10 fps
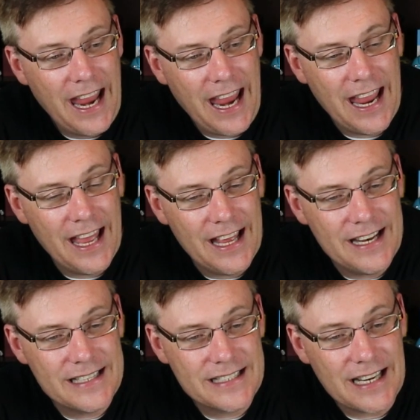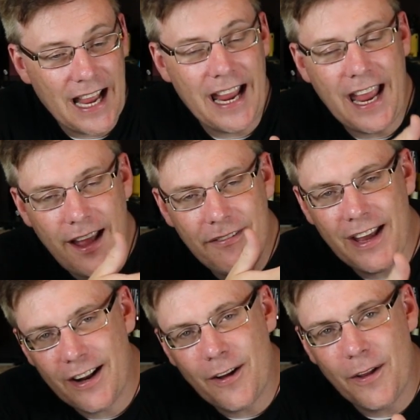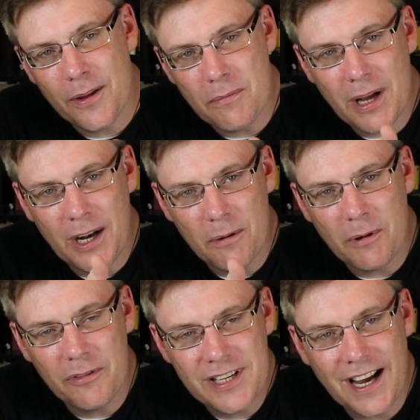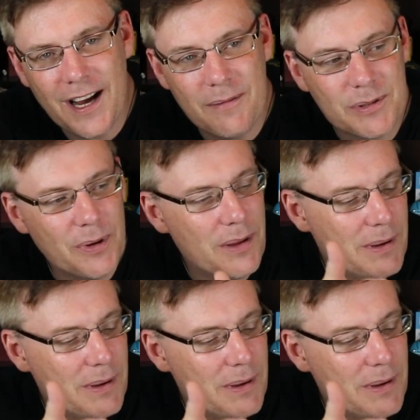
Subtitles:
and I have had to call them a number of times. One of the